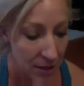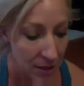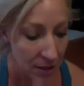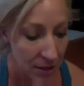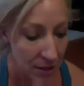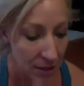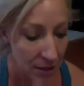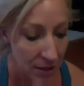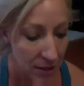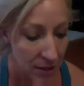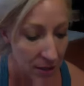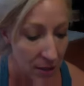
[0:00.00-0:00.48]

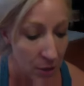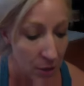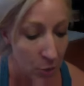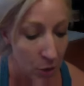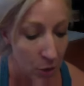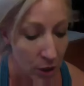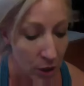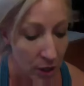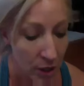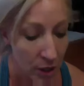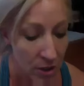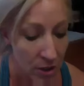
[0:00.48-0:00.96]
Some were
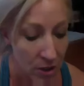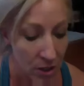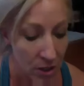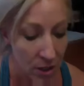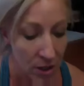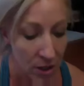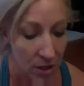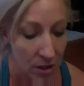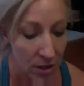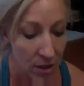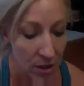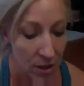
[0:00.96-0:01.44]

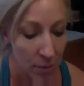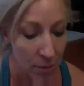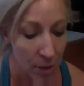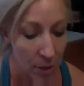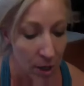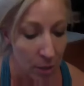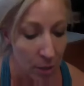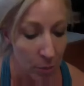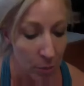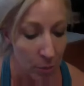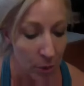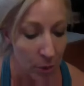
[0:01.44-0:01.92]
concerned
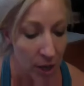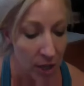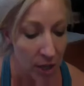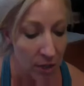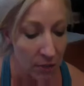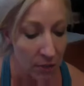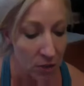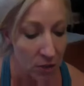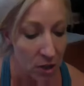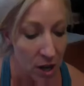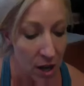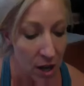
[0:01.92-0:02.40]
about a brand
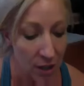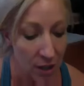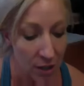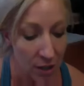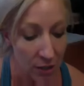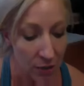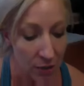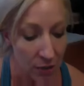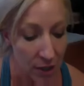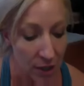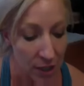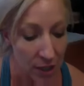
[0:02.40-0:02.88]
of
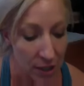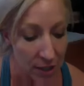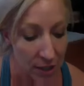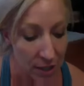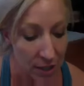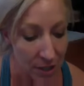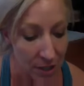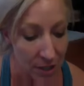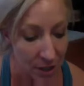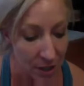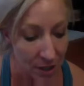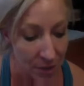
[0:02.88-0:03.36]
chocolate for
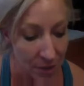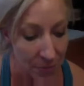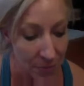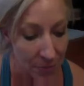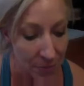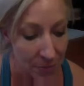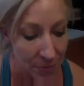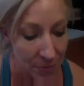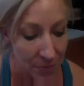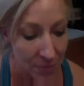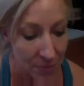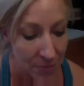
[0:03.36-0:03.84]
Easter.
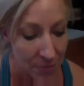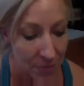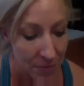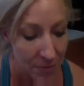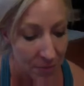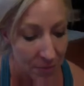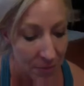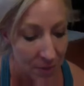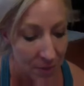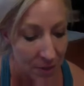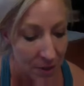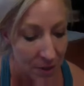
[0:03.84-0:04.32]

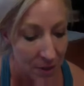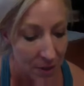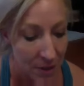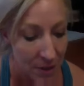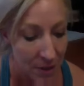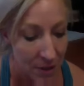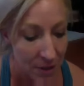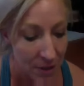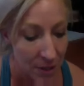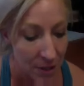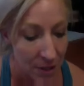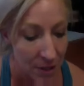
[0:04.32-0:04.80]

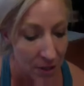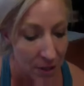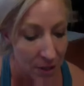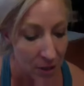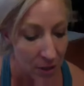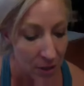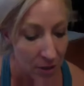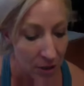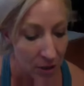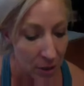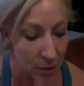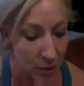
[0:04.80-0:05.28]
This
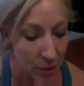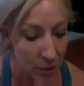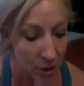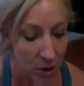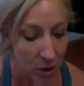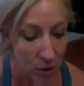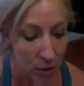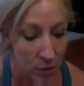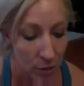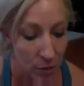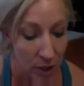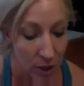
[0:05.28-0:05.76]
year, there were
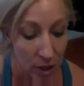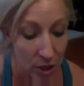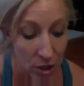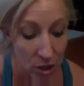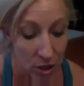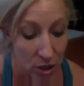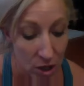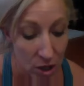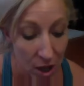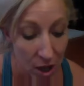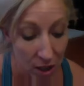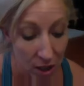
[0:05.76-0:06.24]
no rich
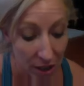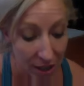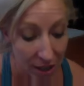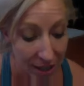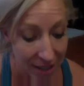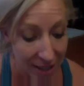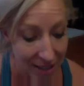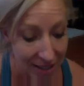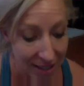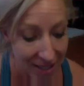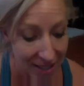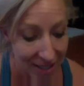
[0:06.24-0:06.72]

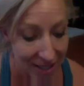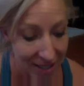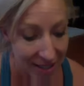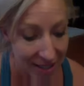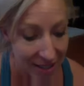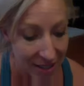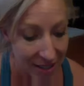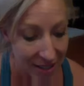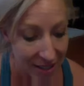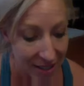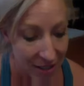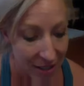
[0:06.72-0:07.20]
chocolates.
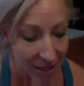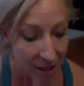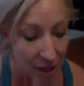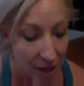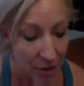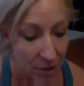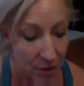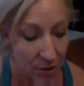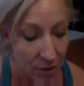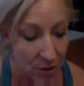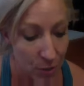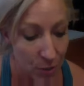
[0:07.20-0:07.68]

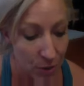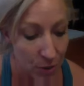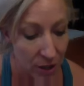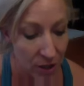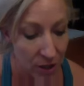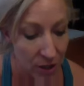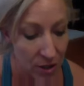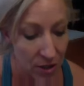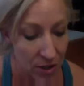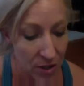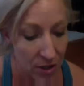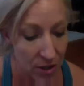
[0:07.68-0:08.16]
Others were
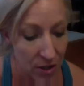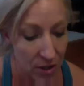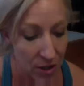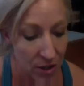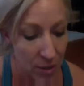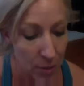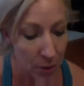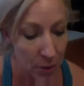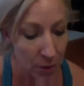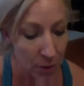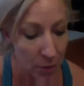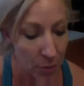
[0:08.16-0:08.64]
concerned
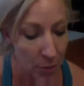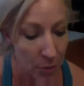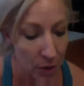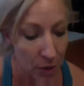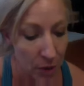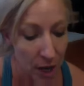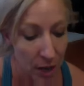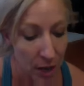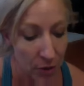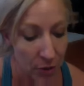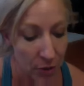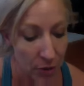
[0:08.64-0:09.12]
about the
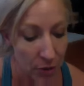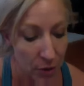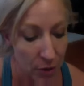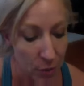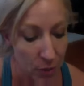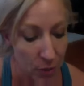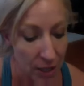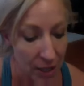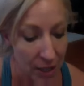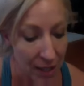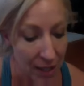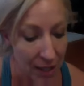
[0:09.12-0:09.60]
bread for the
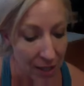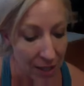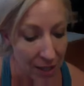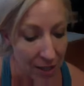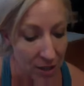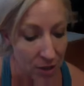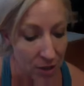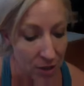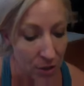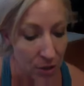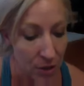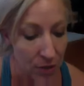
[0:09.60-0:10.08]

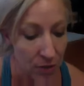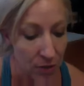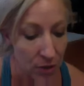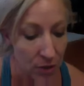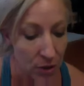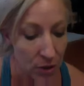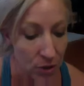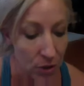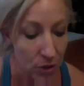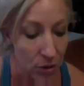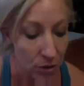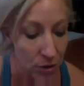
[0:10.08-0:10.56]
weekend or if the
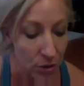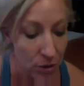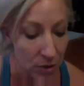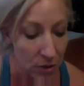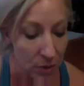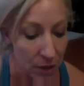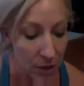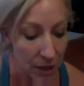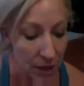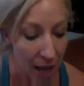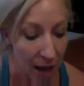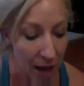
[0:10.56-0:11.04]
noodles
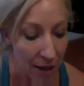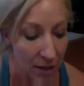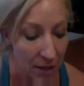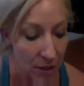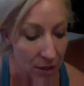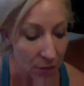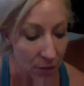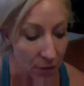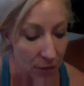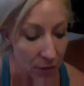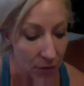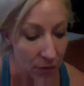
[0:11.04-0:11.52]
would last
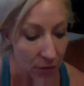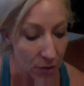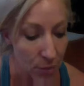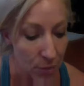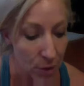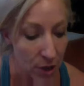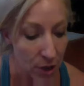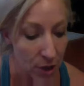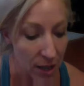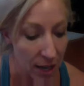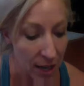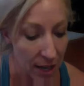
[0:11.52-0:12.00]
for a few
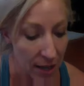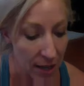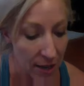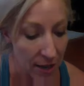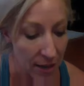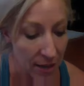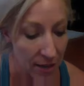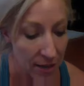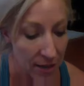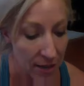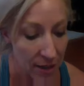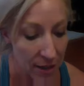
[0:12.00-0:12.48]
more
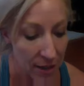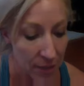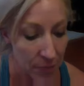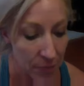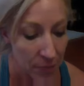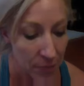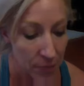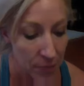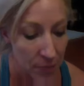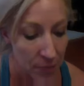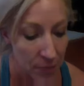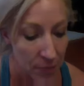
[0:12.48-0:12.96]
days.
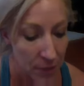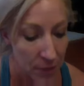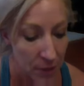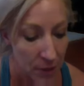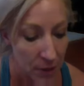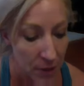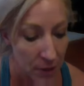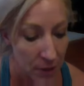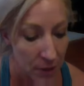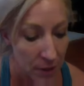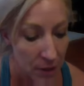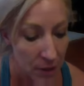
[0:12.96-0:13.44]

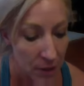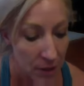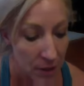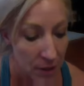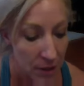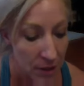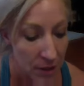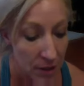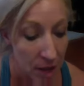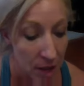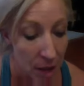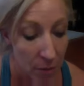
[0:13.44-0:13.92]

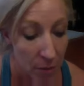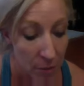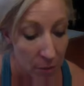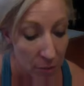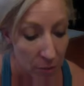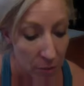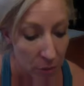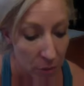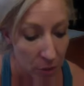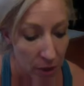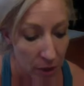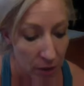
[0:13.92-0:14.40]
Some
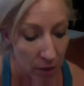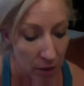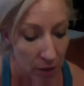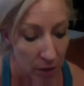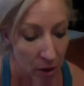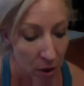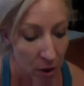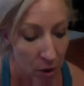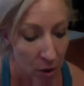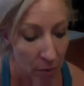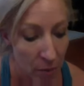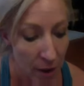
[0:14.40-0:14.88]
were in their
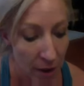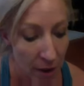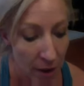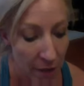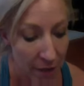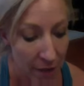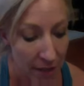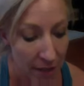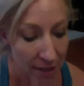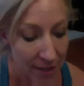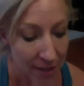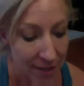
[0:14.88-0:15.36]
home
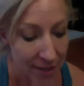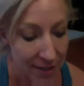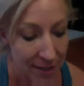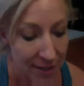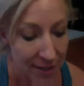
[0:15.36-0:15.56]
office.